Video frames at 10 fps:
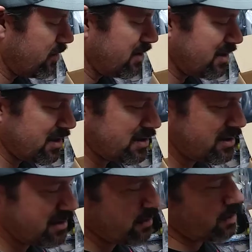the
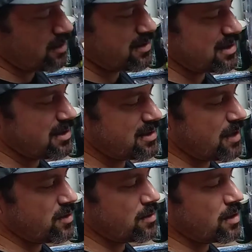
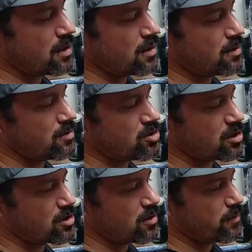67
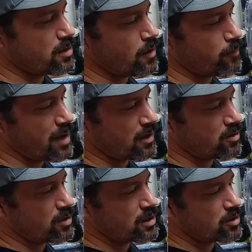junction over there off Magnolia.